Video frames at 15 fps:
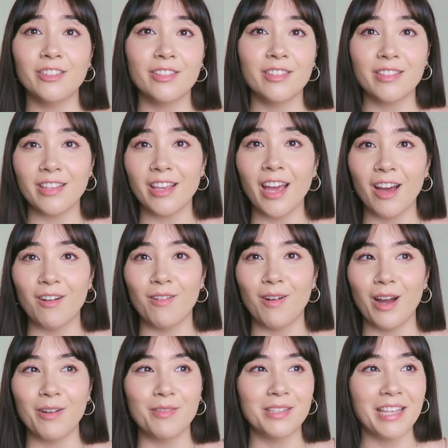just see how
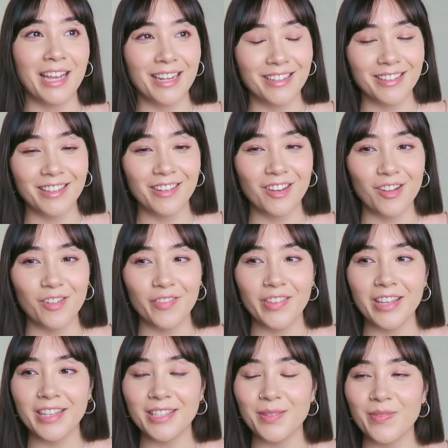I was handling all of
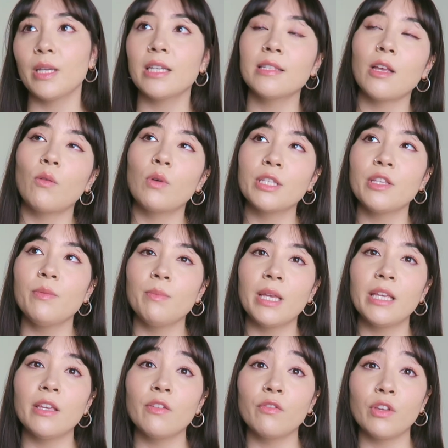this because I wasn't
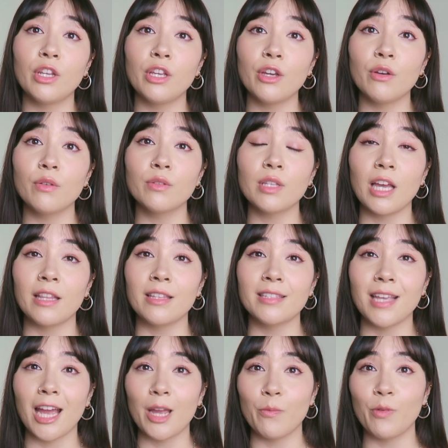making videos at the
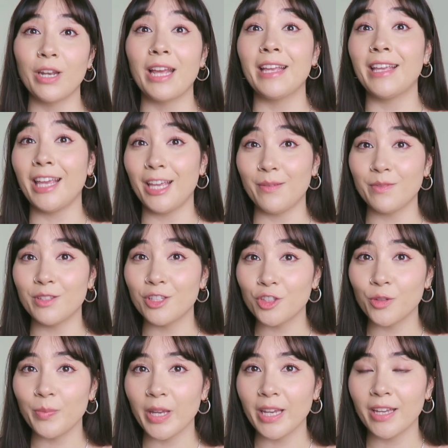time when I came to
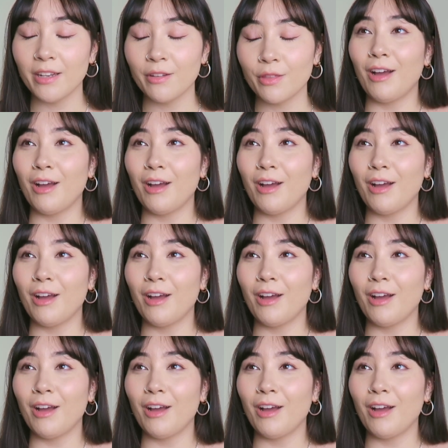Japan.